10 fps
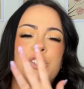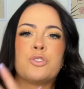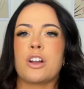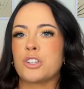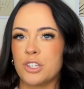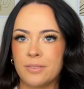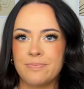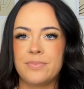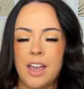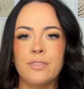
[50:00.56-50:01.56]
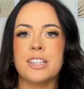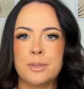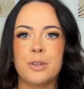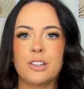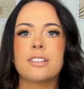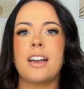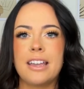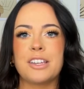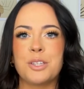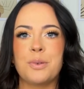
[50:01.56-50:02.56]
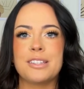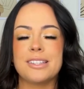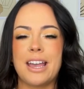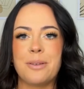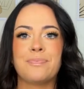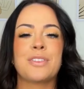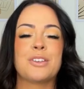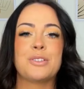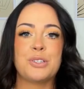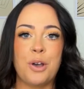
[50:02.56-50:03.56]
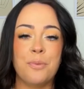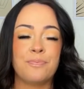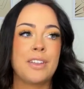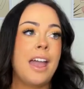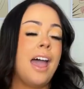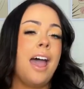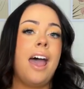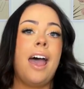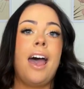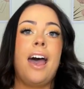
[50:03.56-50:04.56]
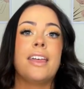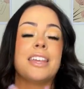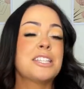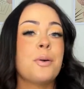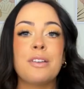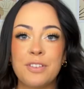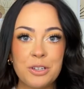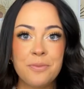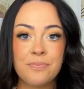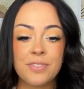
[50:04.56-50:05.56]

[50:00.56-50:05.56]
structure of this book, I guess you could say. So that's how I feel.